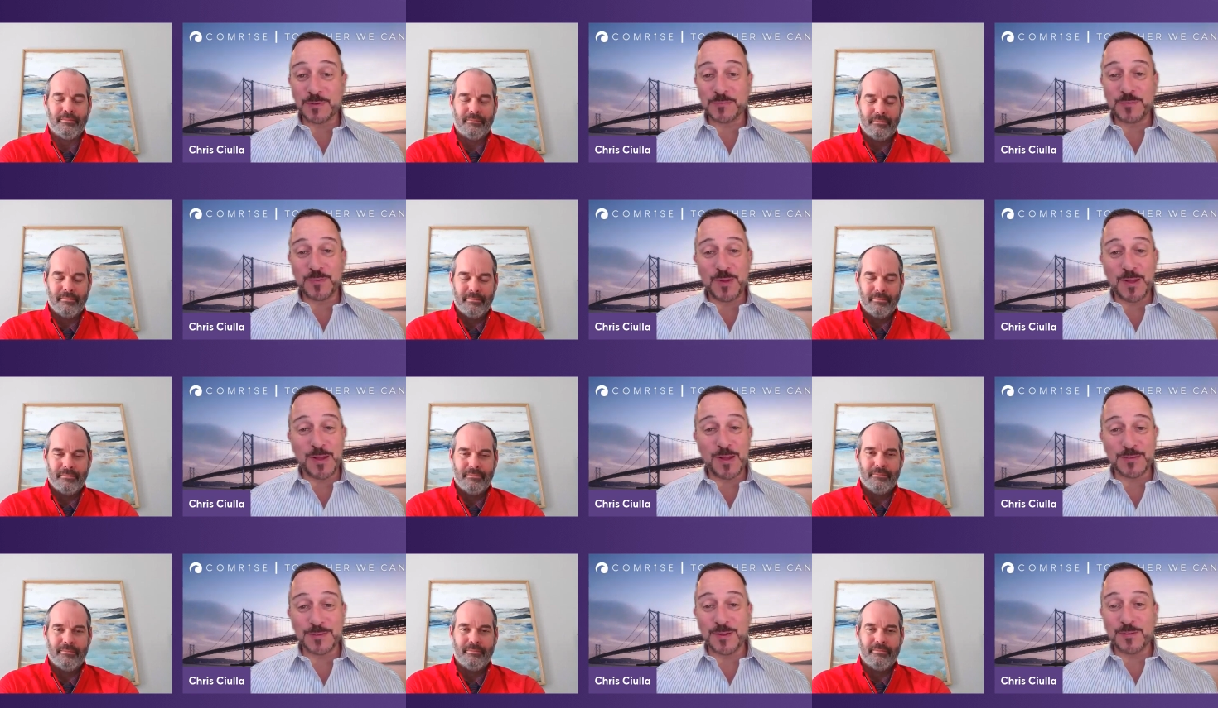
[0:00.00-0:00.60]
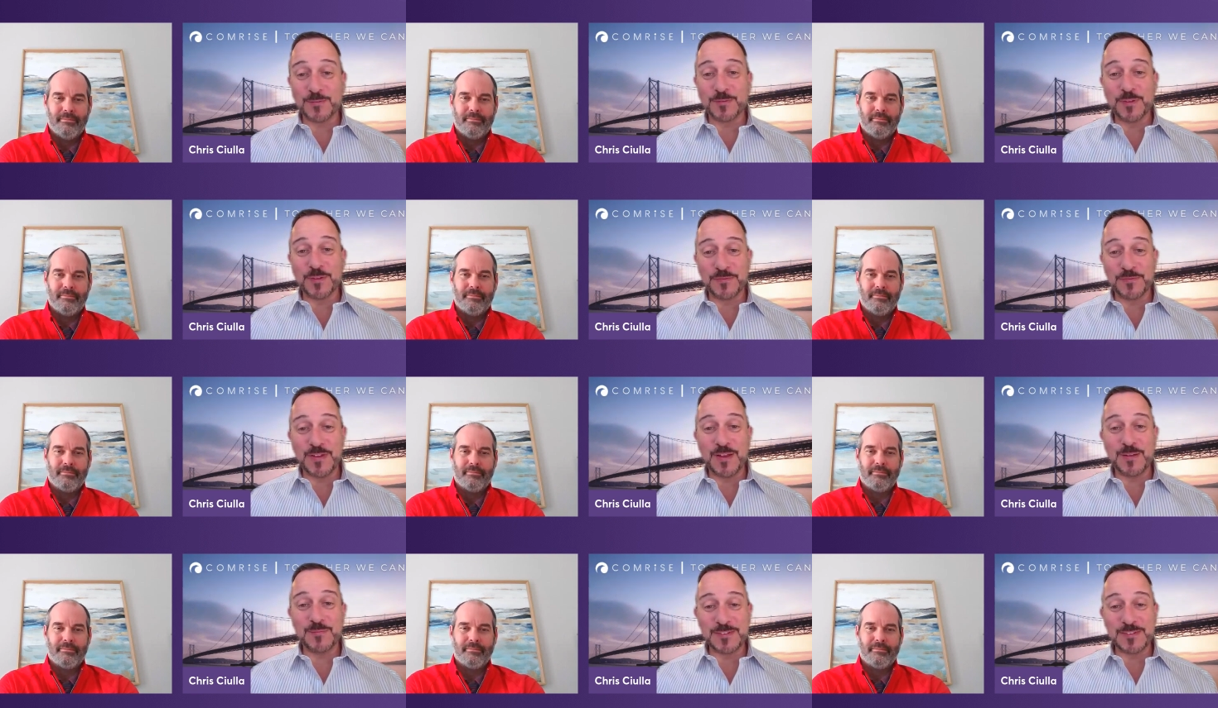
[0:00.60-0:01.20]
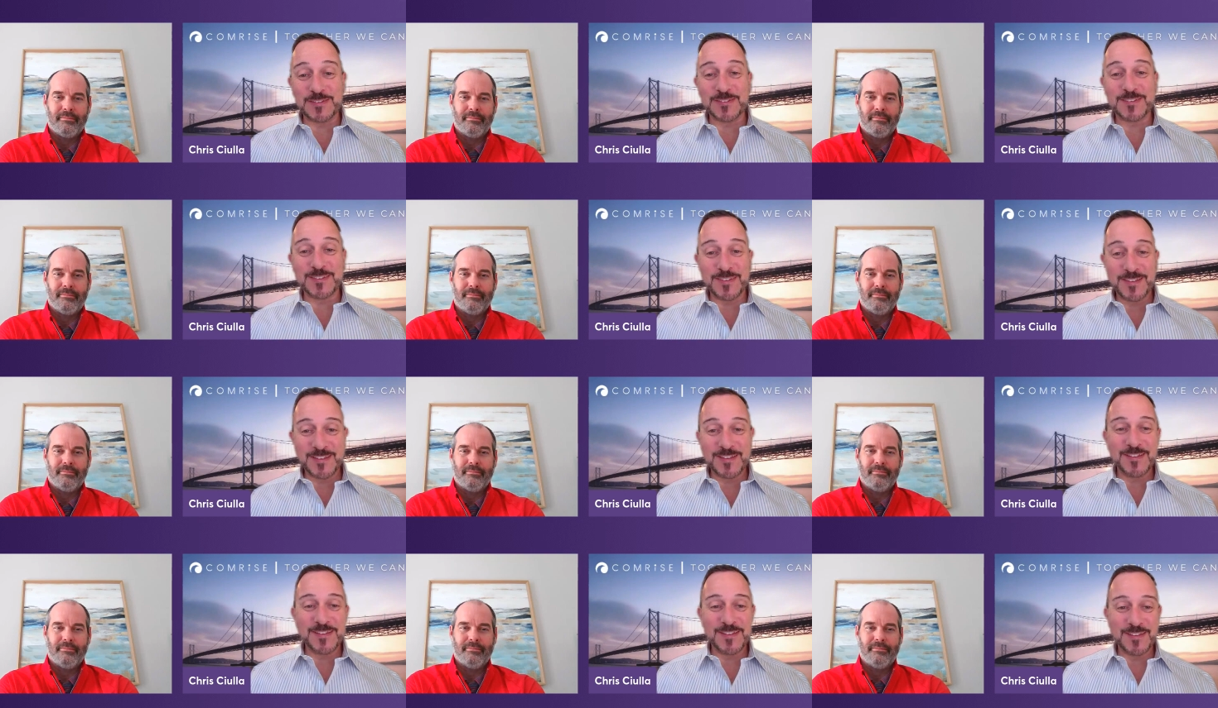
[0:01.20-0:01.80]
Speaker 1: holiday with their families.
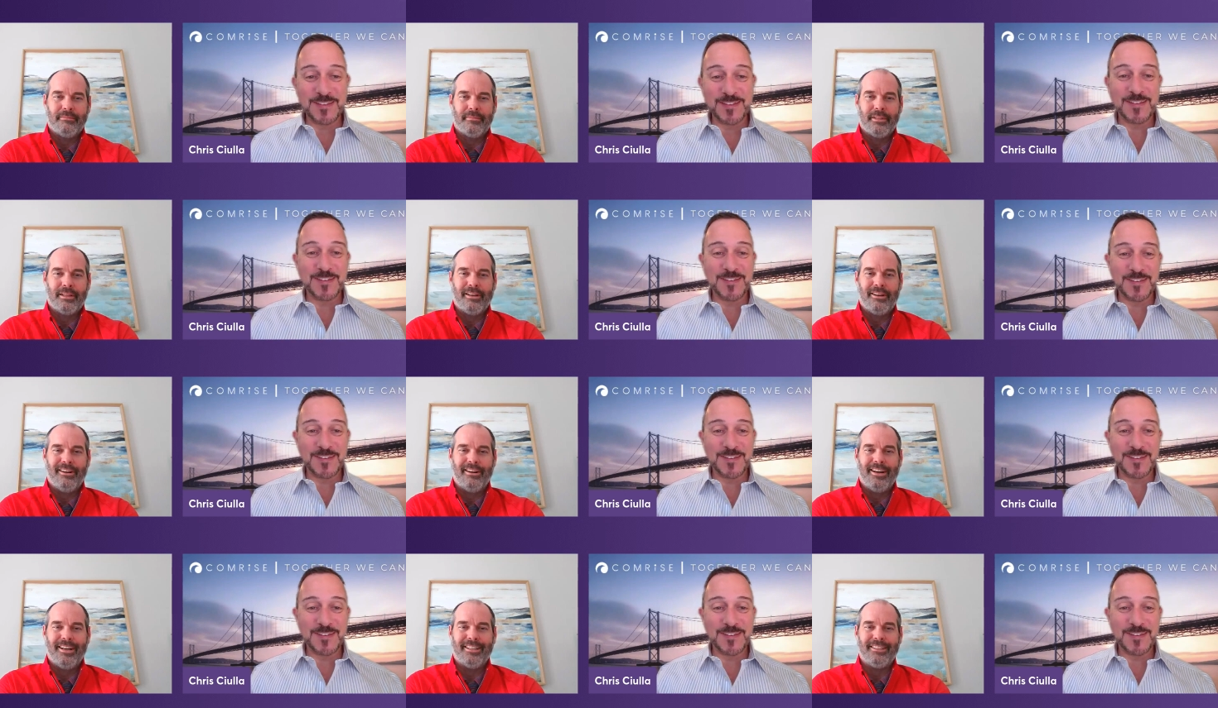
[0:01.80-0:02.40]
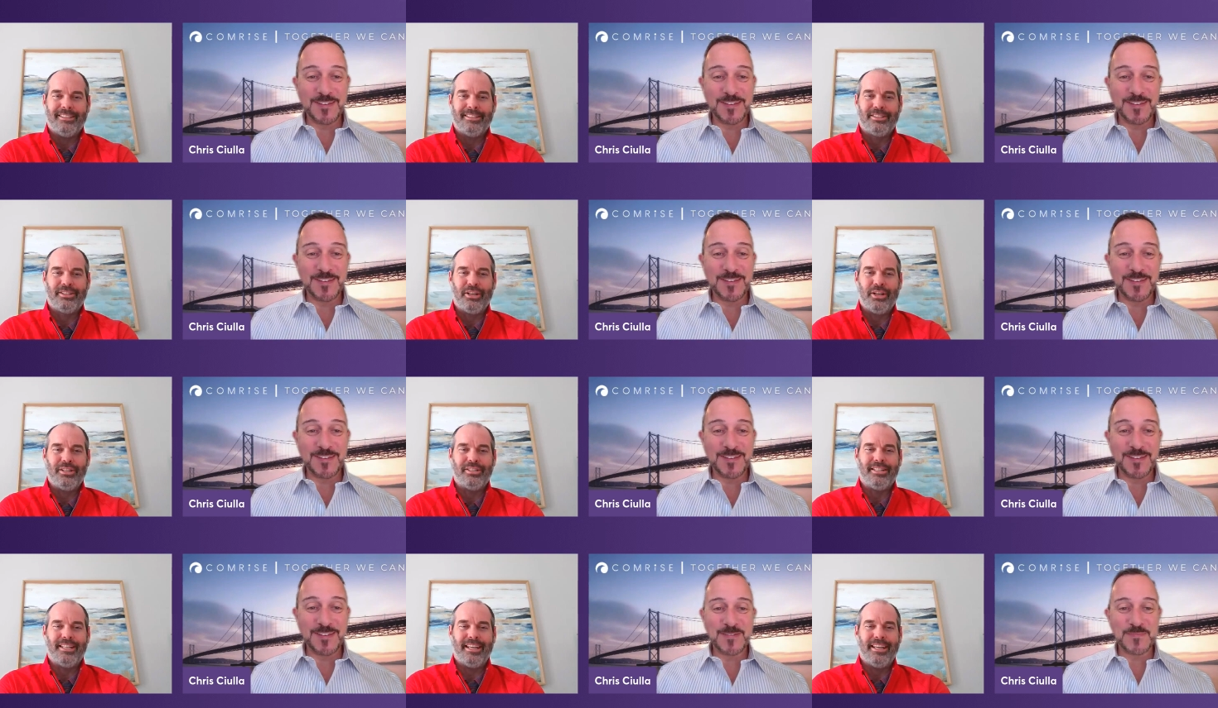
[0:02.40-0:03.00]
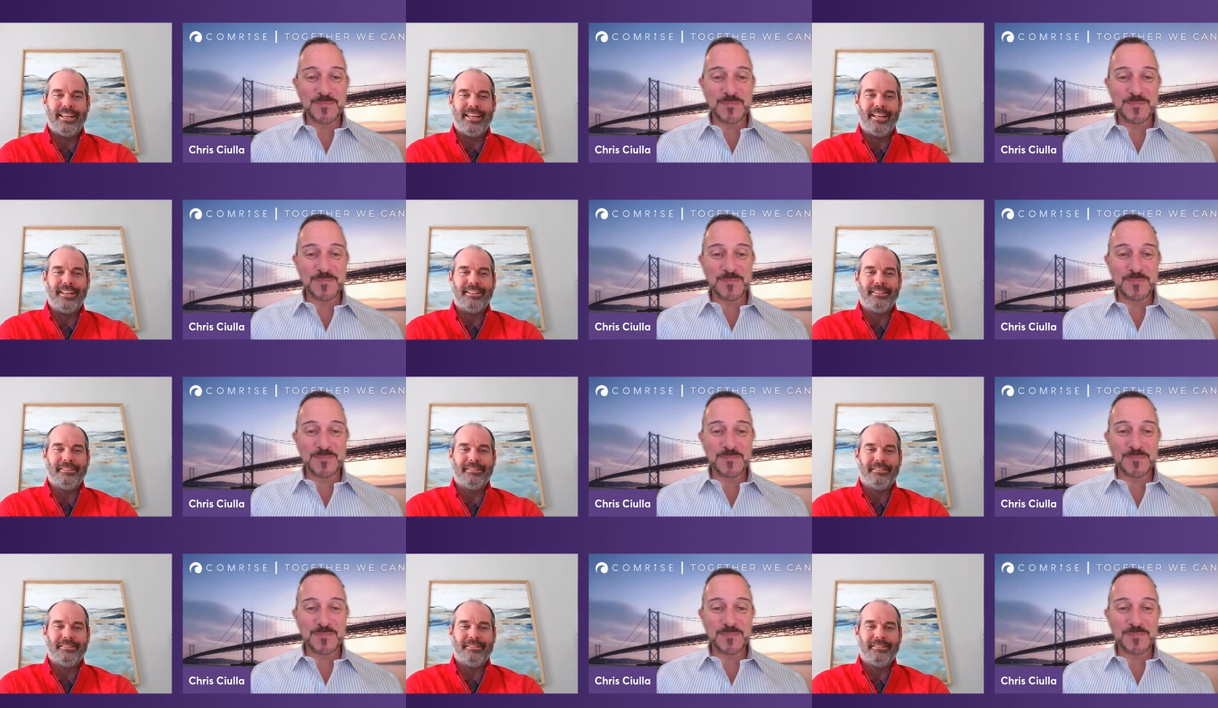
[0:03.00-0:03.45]
Speaker 2: All right. It's good to see you again.